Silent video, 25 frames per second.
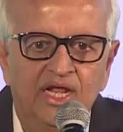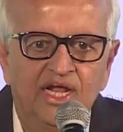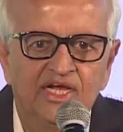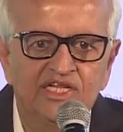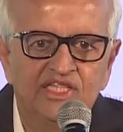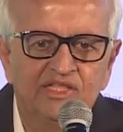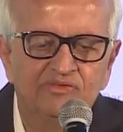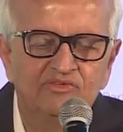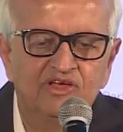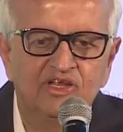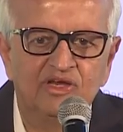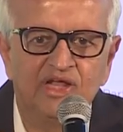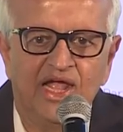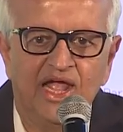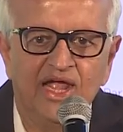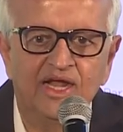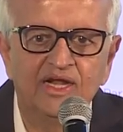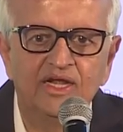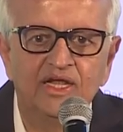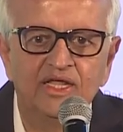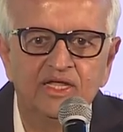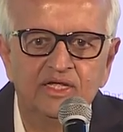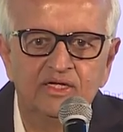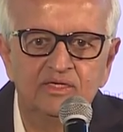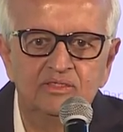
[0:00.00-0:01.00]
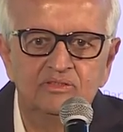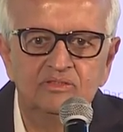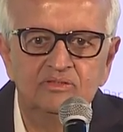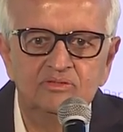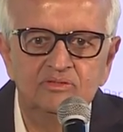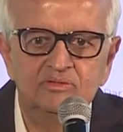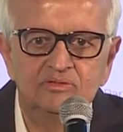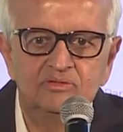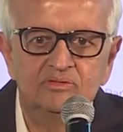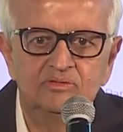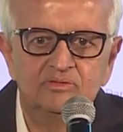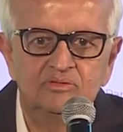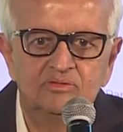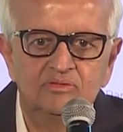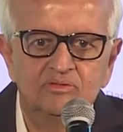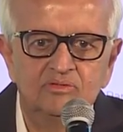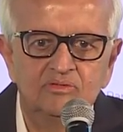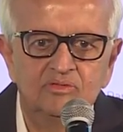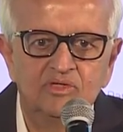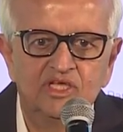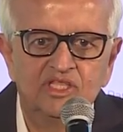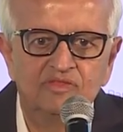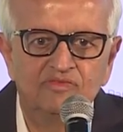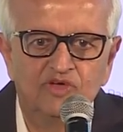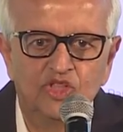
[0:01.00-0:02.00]
and they were haggling
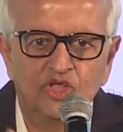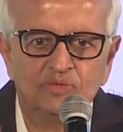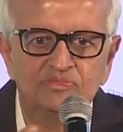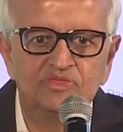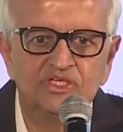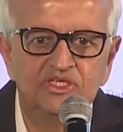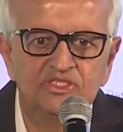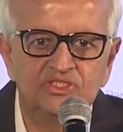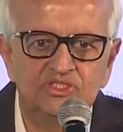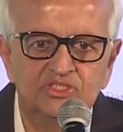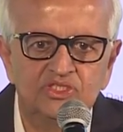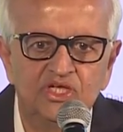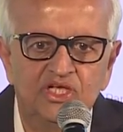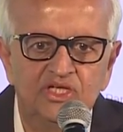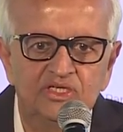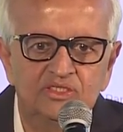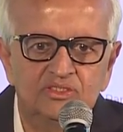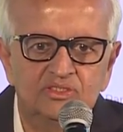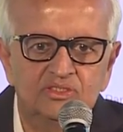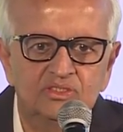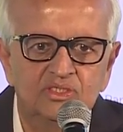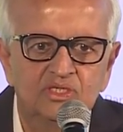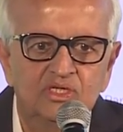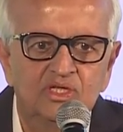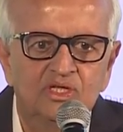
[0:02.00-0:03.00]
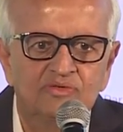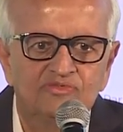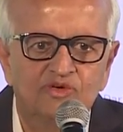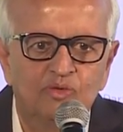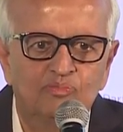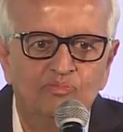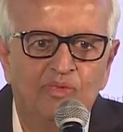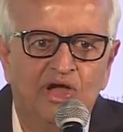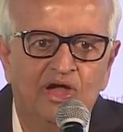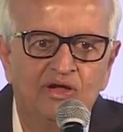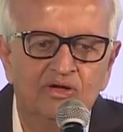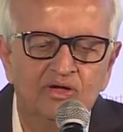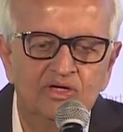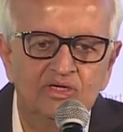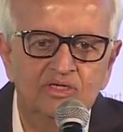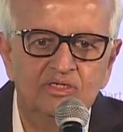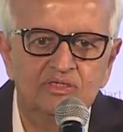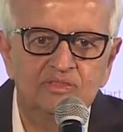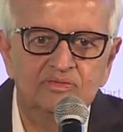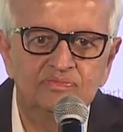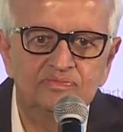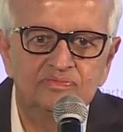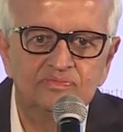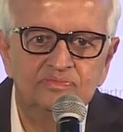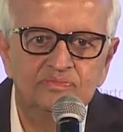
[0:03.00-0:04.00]
in one of the states for power.
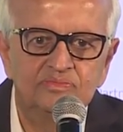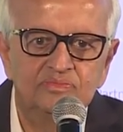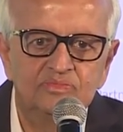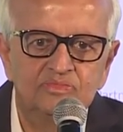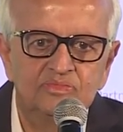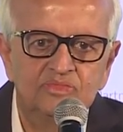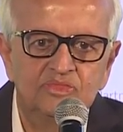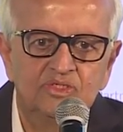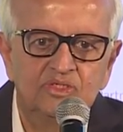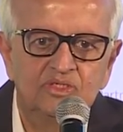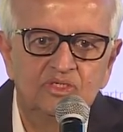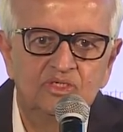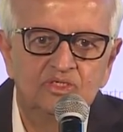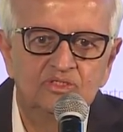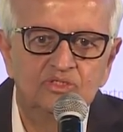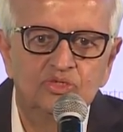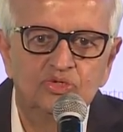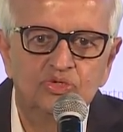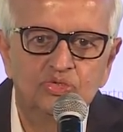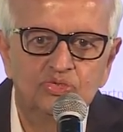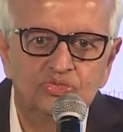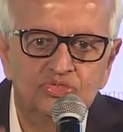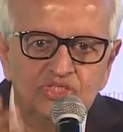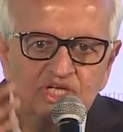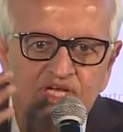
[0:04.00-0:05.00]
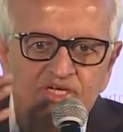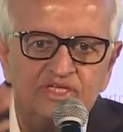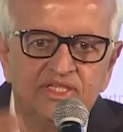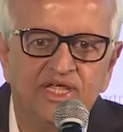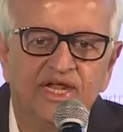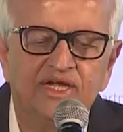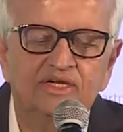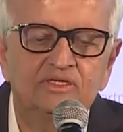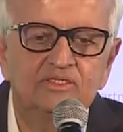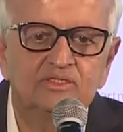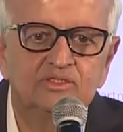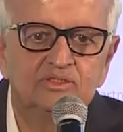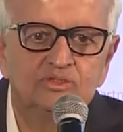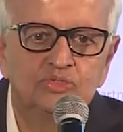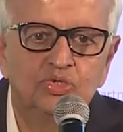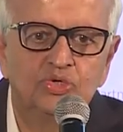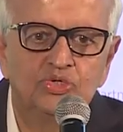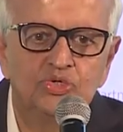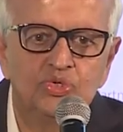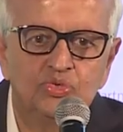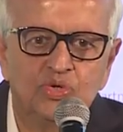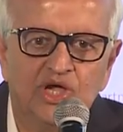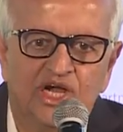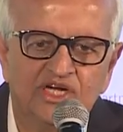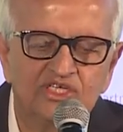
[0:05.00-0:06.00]
So you said that, no,
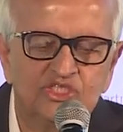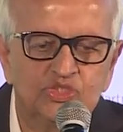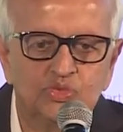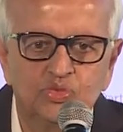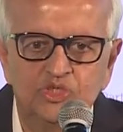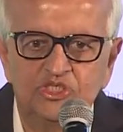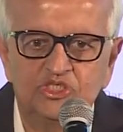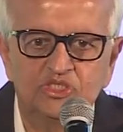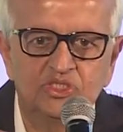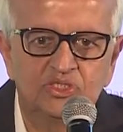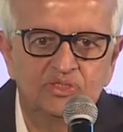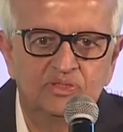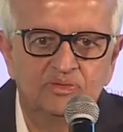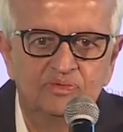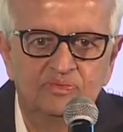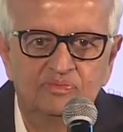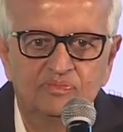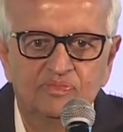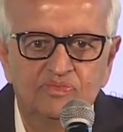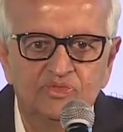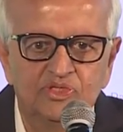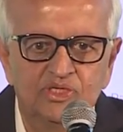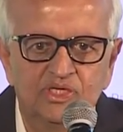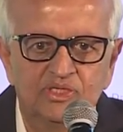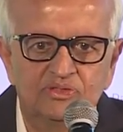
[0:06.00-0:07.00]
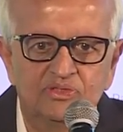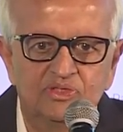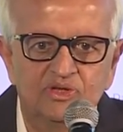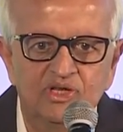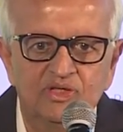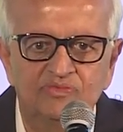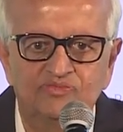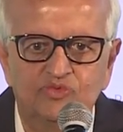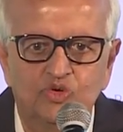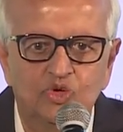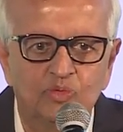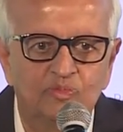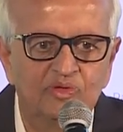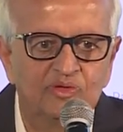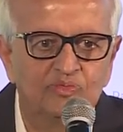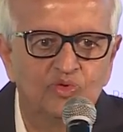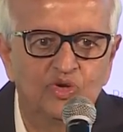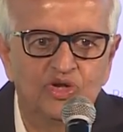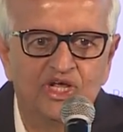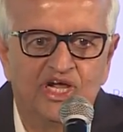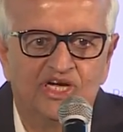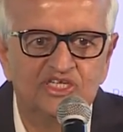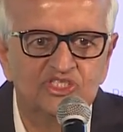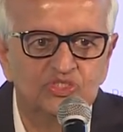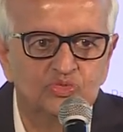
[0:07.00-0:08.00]
you can't switch. There are three, four
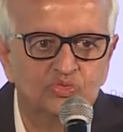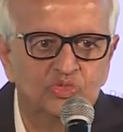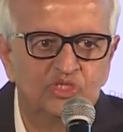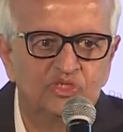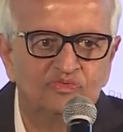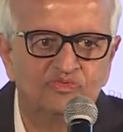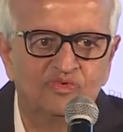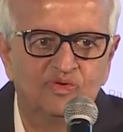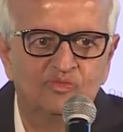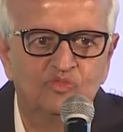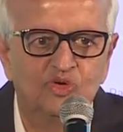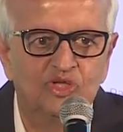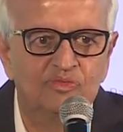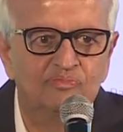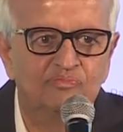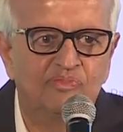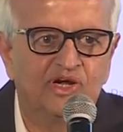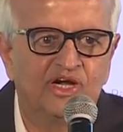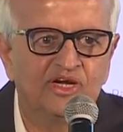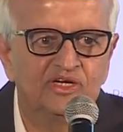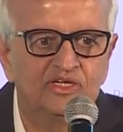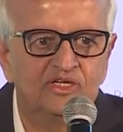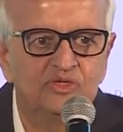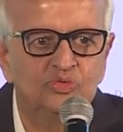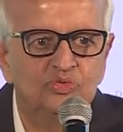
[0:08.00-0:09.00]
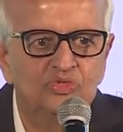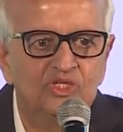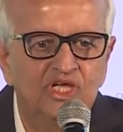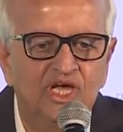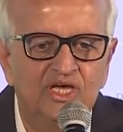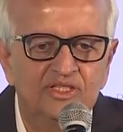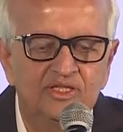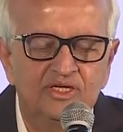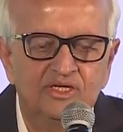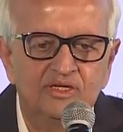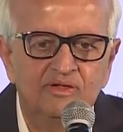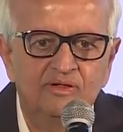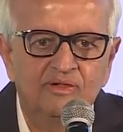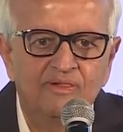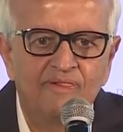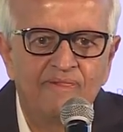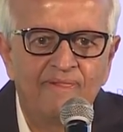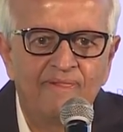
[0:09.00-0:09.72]
people can't switch from one party to the other,